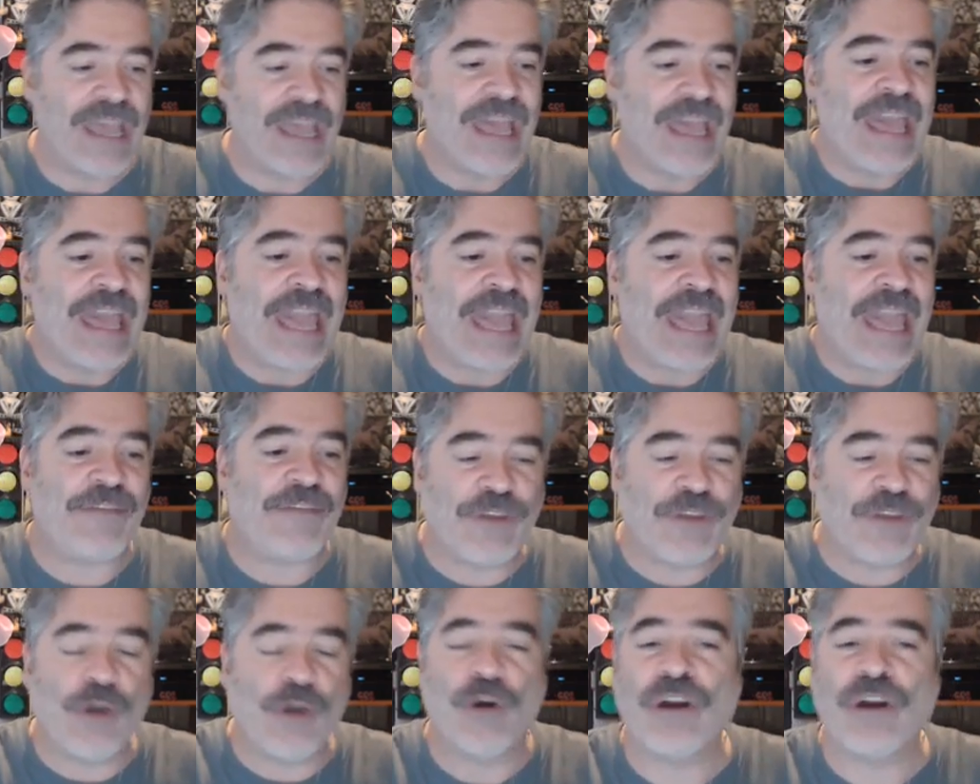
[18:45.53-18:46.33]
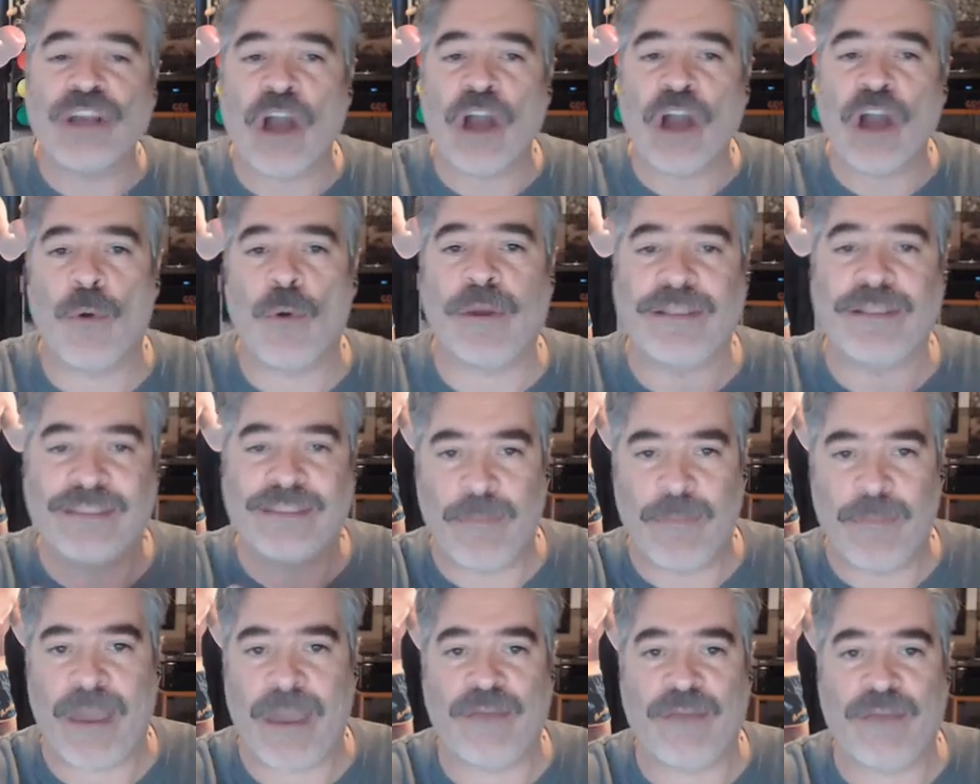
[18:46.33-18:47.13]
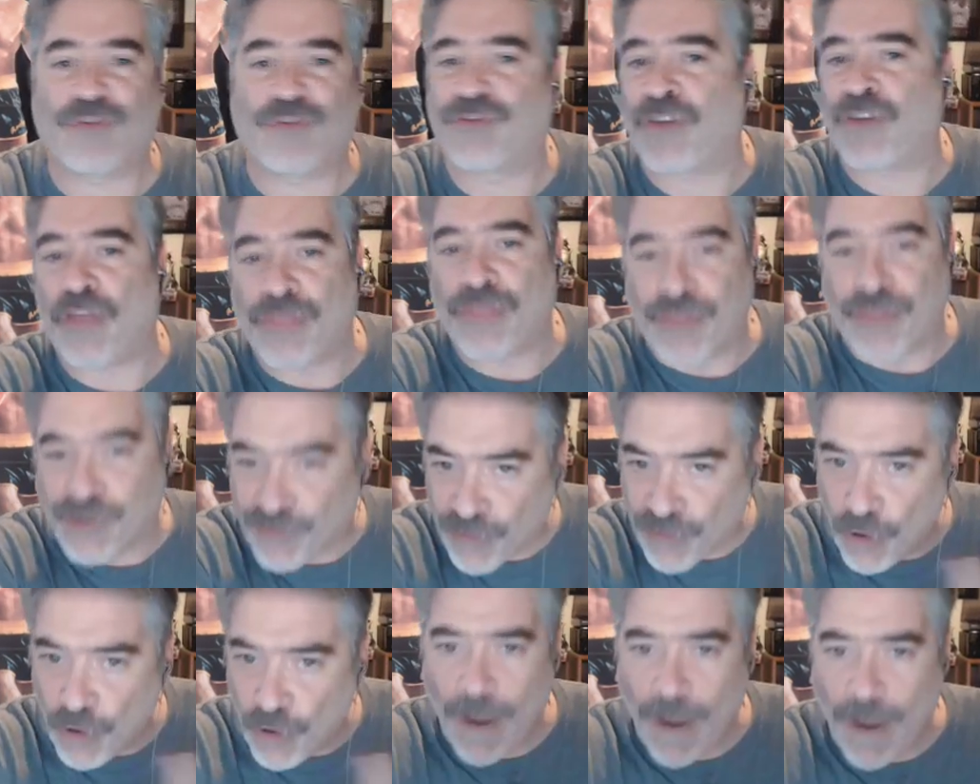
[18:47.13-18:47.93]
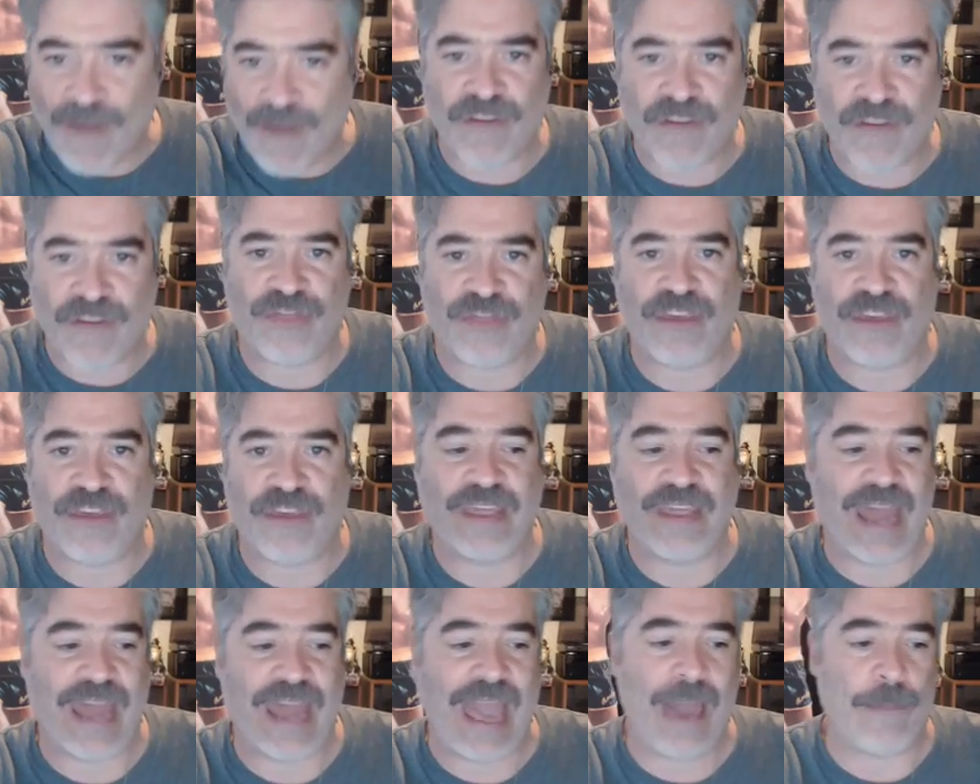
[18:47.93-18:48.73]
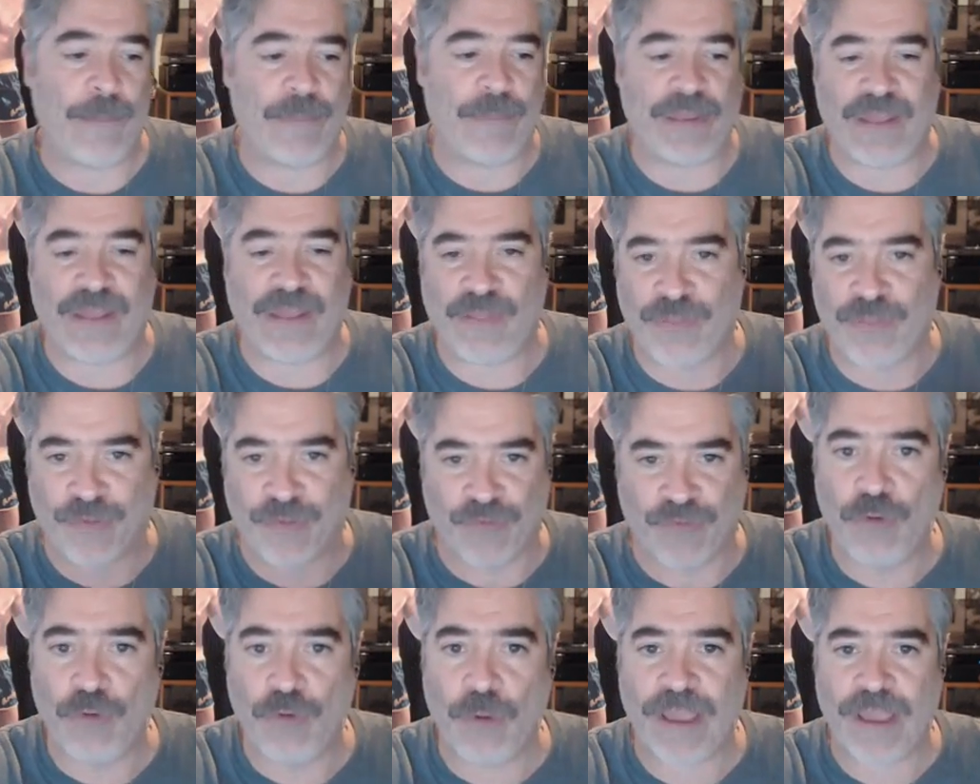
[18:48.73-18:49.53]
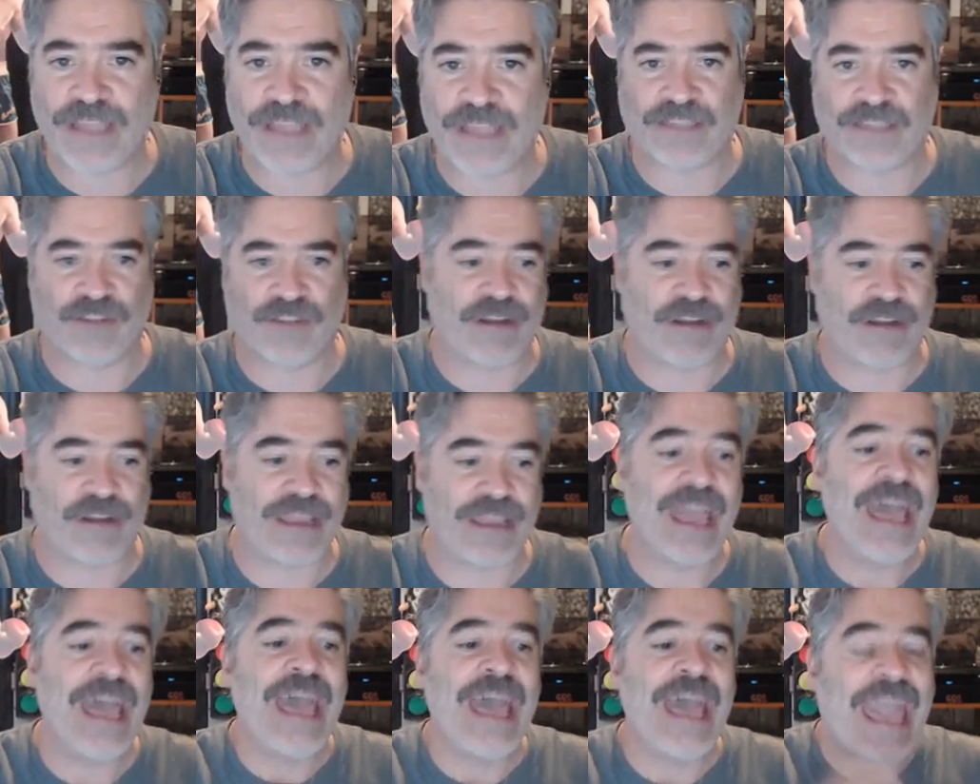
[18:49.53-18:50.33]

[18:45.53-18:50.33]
if you're going to through everything that happened and through history,